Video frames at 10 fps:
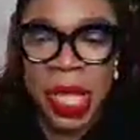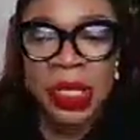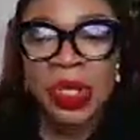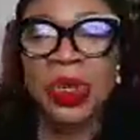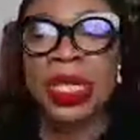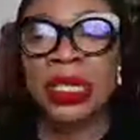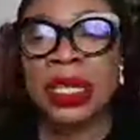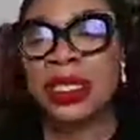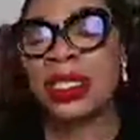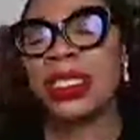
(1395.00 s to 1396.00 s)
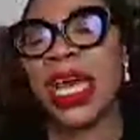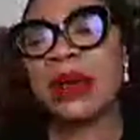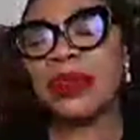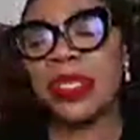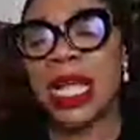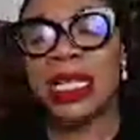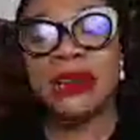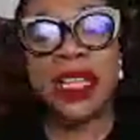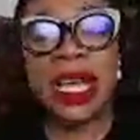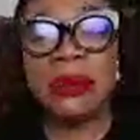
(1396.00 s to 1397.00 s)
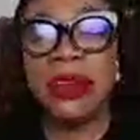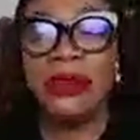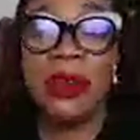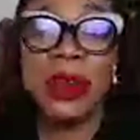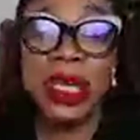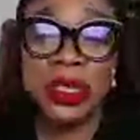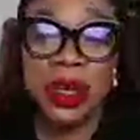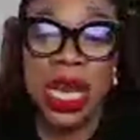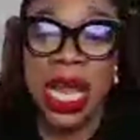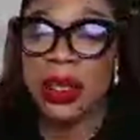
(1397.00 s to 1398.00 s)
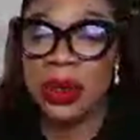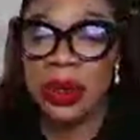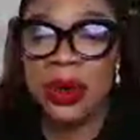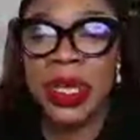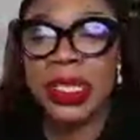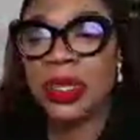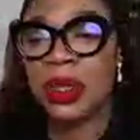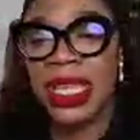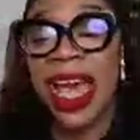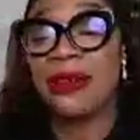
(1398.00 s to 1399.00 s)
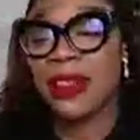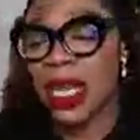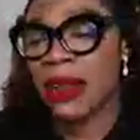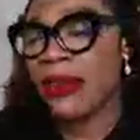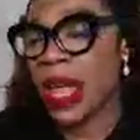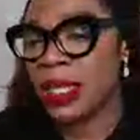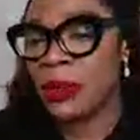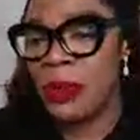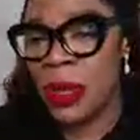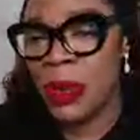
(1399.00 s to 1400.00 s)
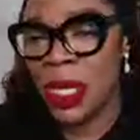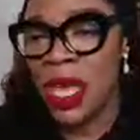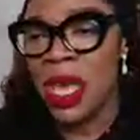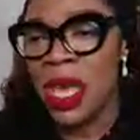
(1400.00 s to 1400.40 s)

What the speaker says: So the time to start giving them information, like is not after they've had the baby.